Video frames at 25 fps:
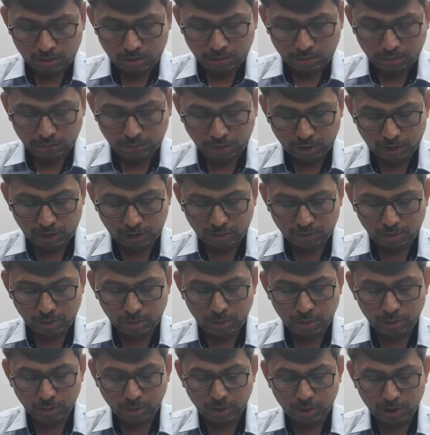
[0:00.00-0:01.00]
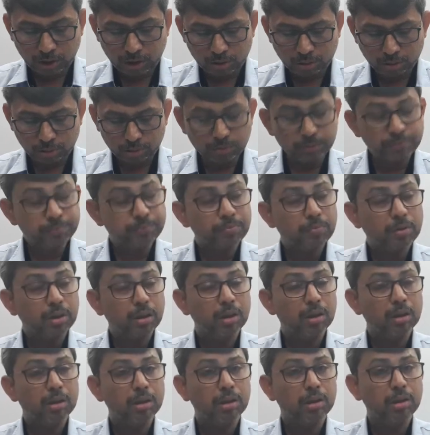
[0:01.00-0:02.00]
Further, we will be looking
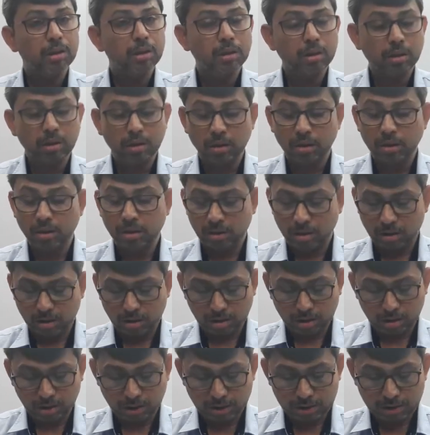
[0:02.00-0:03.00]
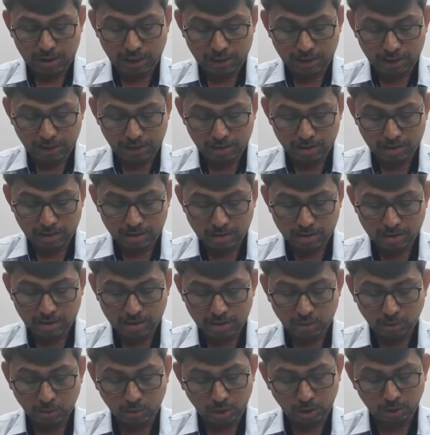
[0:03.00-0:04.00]
into a
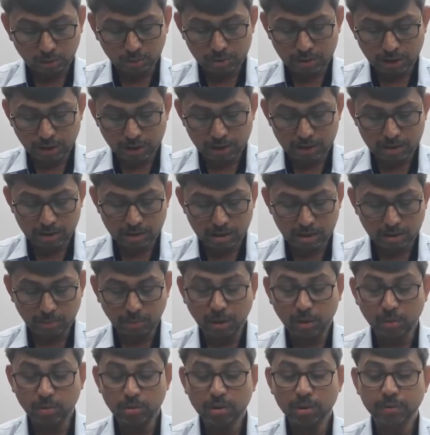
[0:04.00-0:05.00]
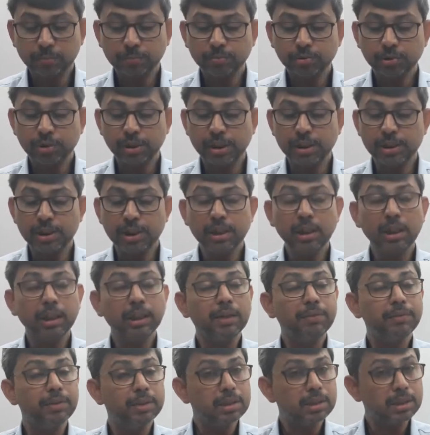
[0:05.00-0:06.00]
sentence, 1 or 2 sentences about changing a
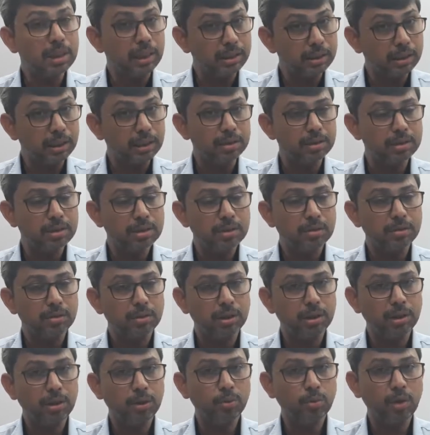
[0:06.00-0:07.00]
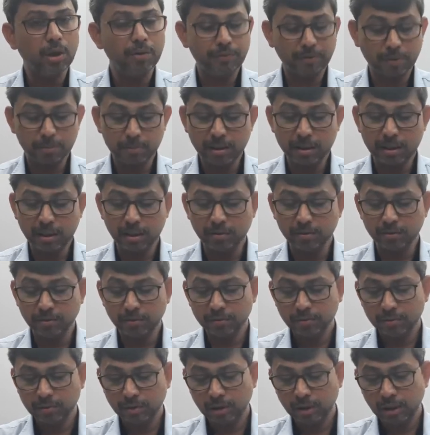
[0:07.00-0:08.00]
given sentence into affirmative
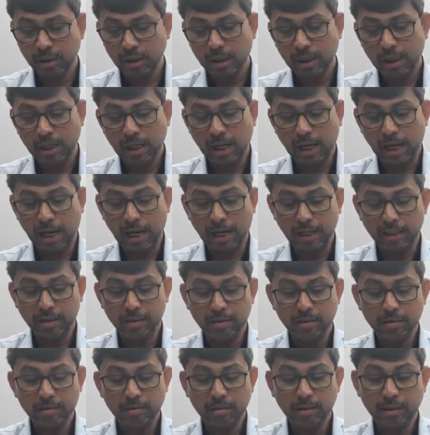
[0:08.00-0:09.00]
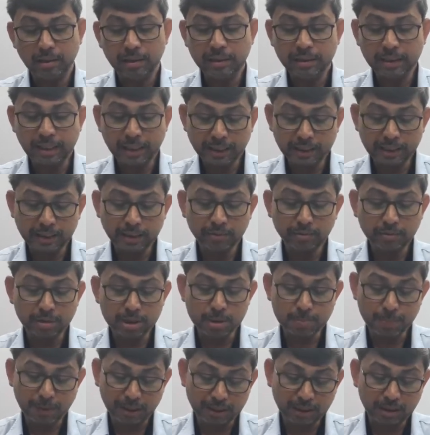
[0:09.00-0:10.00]
and negative
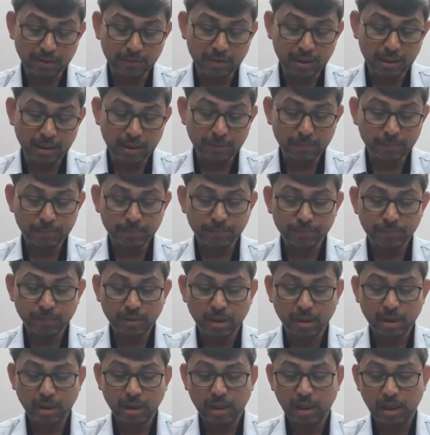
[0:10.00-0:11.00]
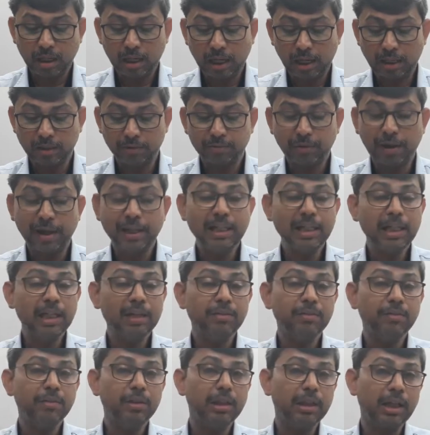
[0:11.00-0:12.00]
respectively, and
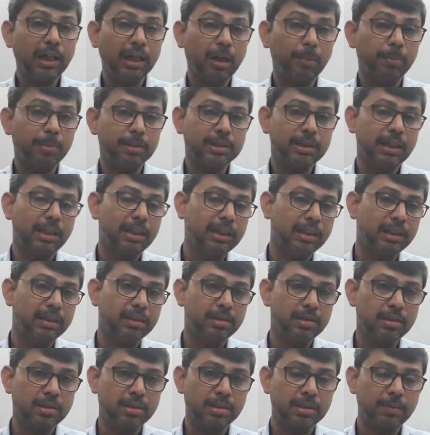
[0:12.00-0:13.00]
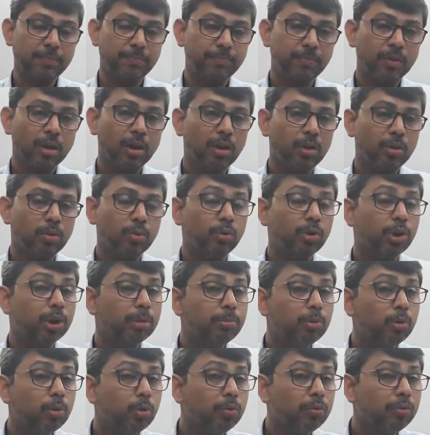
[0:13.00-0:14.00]
finally we will take up a sentence to
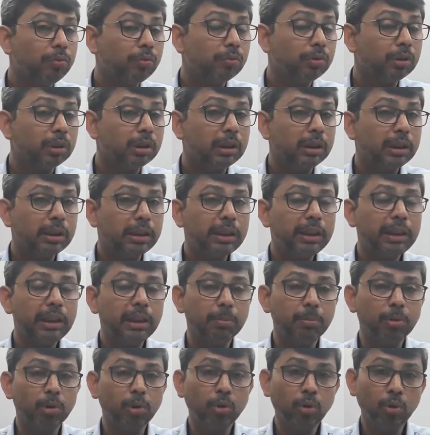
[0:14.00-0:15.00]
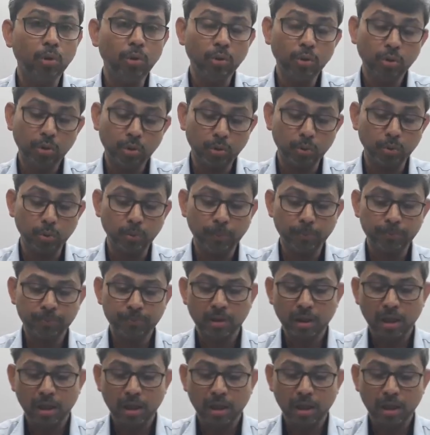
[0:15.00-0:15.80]
remove TOO2.